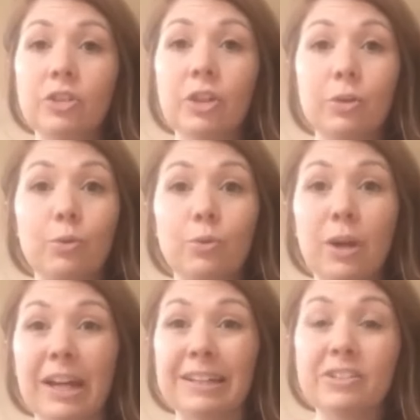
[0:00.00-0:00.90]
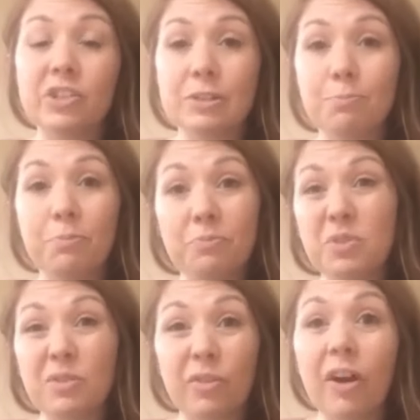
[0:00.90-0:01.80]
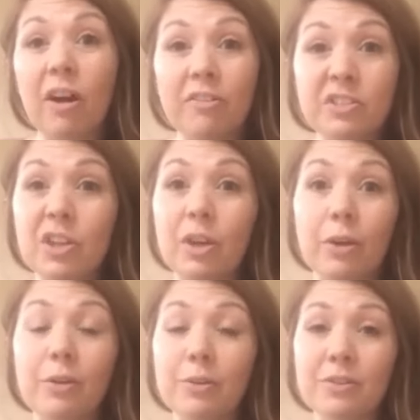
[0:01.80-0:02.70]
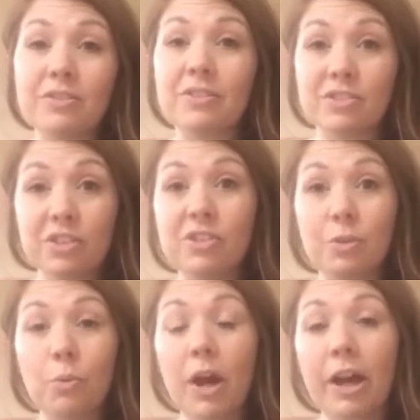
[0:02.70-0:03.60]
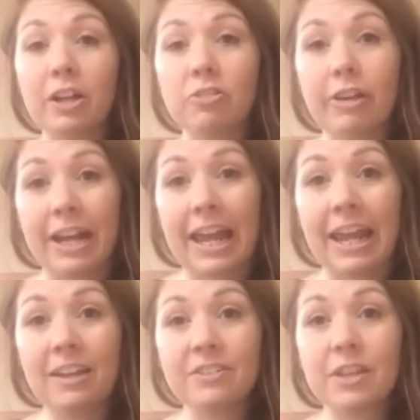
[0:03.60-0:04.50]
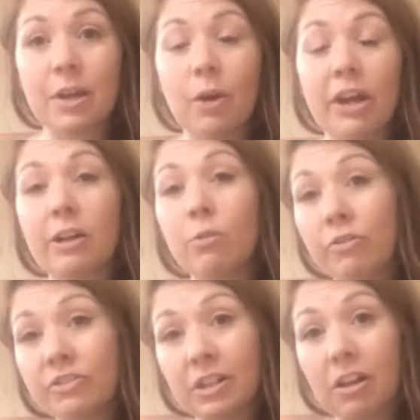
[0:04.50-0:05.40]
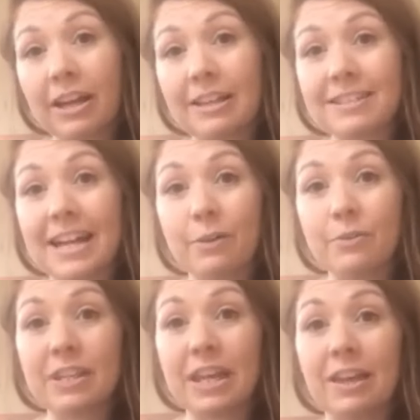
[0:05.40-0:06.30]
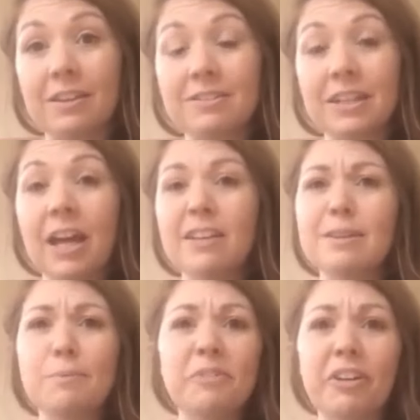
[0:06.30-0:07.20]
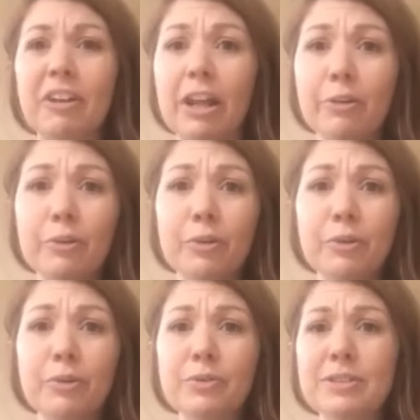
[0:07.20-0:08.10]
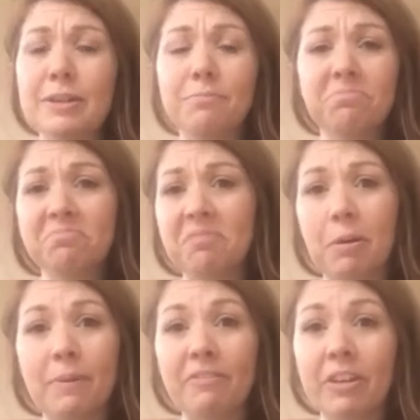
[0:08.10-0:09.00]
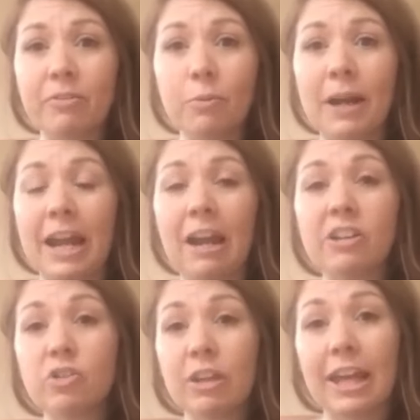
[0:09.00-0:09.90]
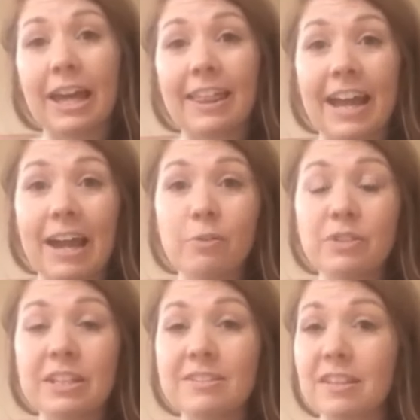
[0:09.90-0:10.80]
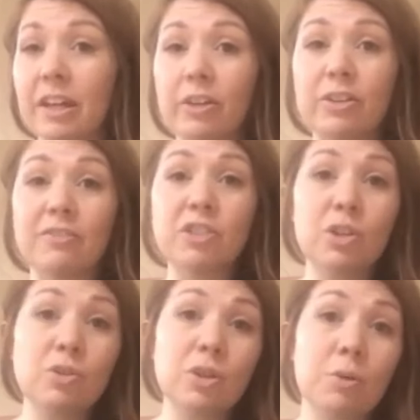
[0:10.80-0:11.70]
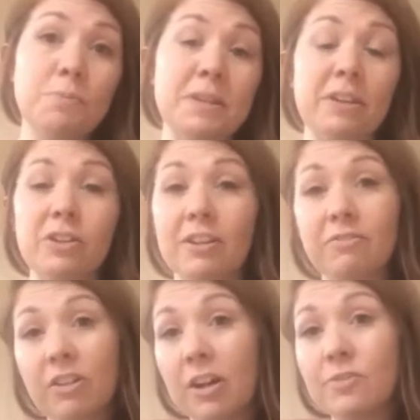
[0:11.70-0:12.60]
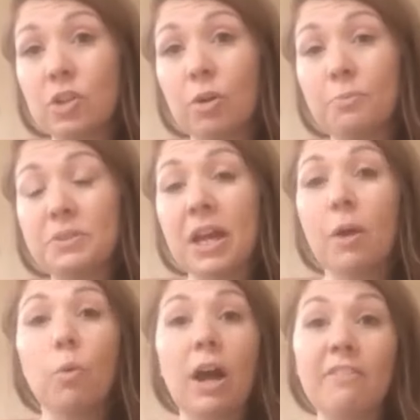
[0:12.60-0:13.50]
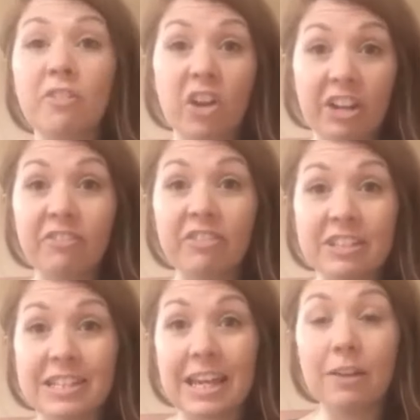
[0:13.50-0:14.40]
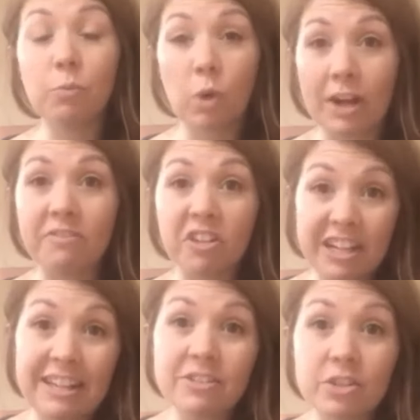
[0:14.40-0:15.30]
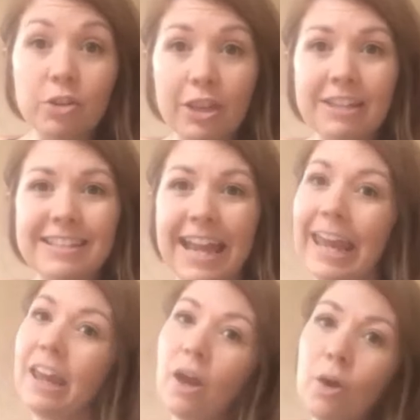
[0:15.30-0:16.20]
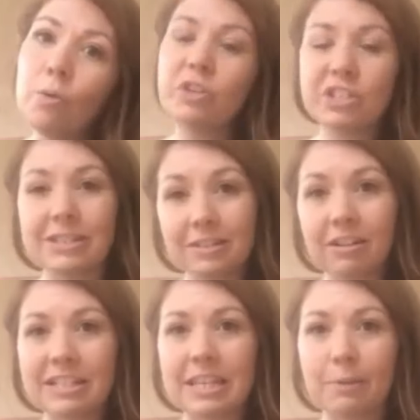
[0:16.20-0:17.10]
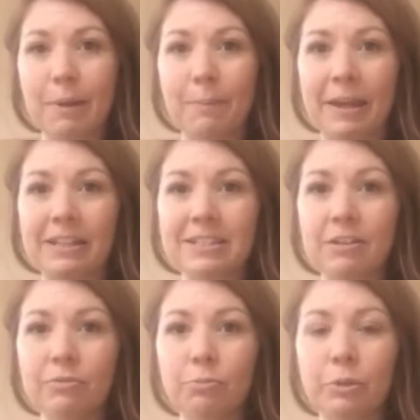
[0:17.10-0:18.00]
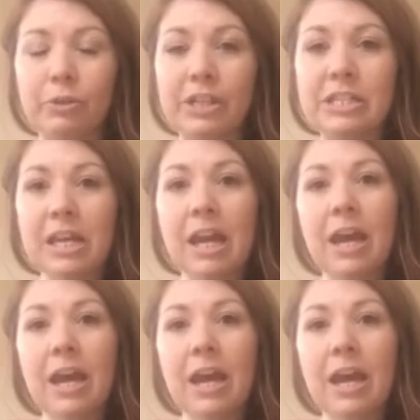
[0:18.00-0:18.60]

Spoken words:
to just sort of half two to do work, really. So I go off to clients' houses. Some are very local, some are a bit further away. I treat at their houses. I could have two jobs, I could have five jobs, whatever I can fit in and whatever I need to do that day, which is the nice thing about being self-employed.